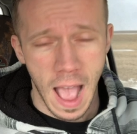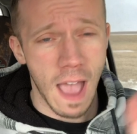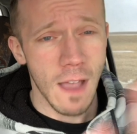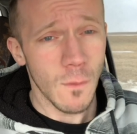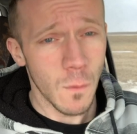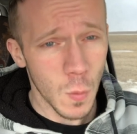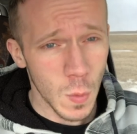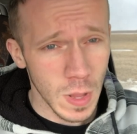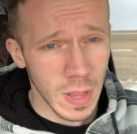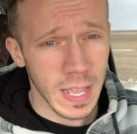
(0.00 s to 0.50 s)
I
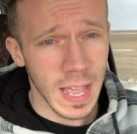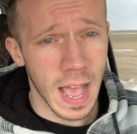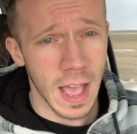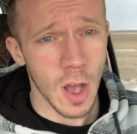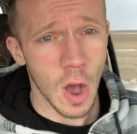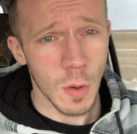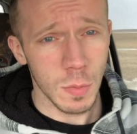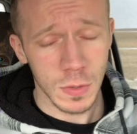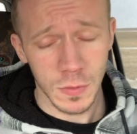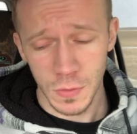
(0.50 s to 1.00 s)
have really high
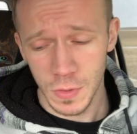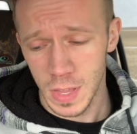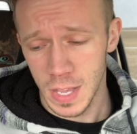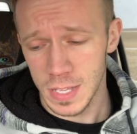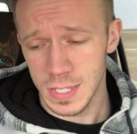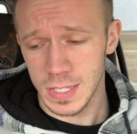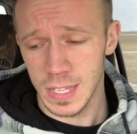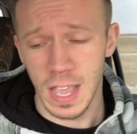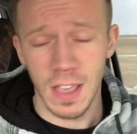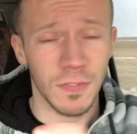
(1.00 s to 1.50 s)
hopes for
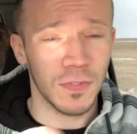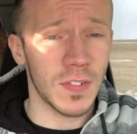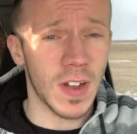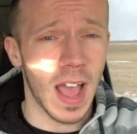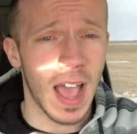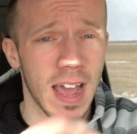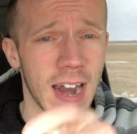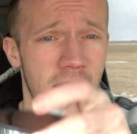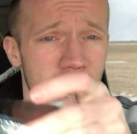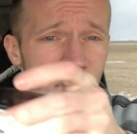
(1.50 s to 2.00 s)
this. If not,